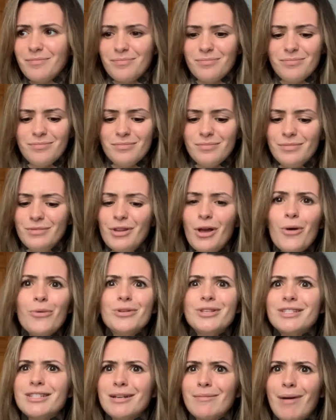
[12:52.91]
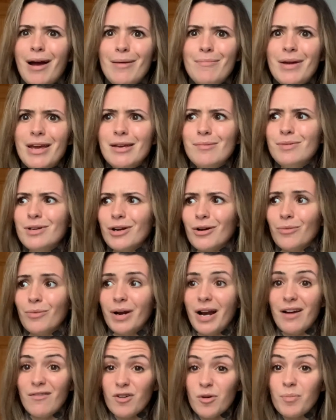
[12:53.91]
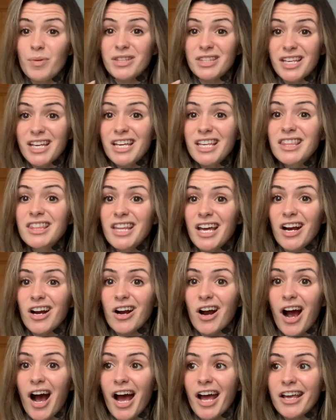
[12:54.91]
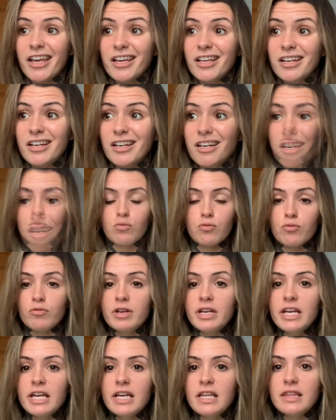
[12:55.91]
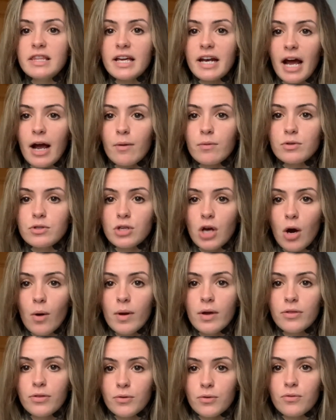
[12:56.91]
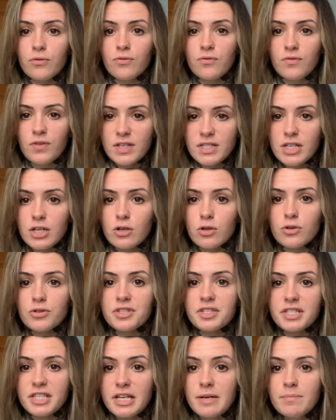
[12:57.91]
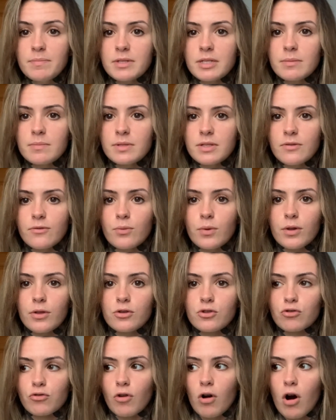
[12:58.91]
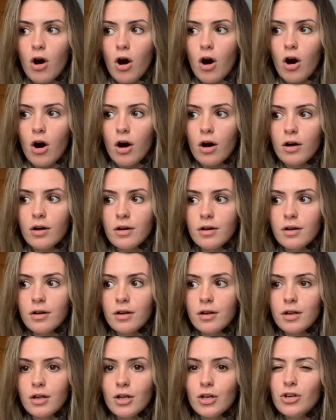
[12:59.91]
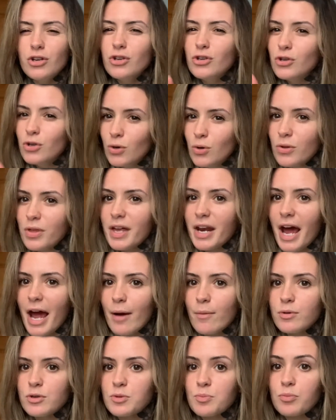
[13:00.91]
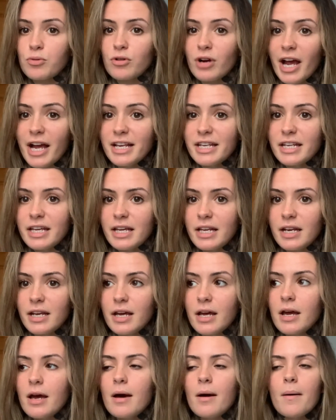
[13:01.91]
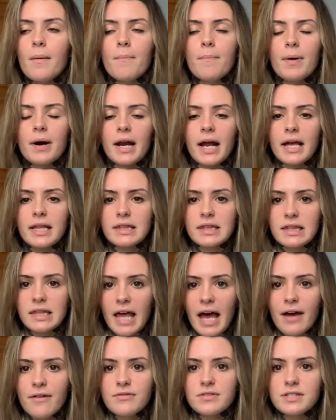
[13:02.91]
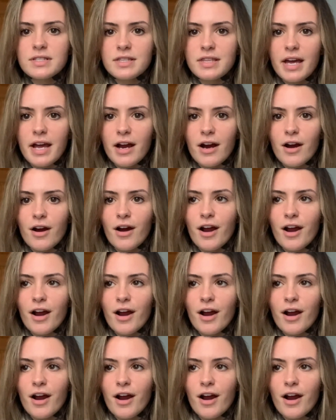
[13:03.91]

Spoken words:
notes to my baby or whatever, but in there I can read that I was going through physical symptoms of withdrawal, knew that I was pregnant, but I left there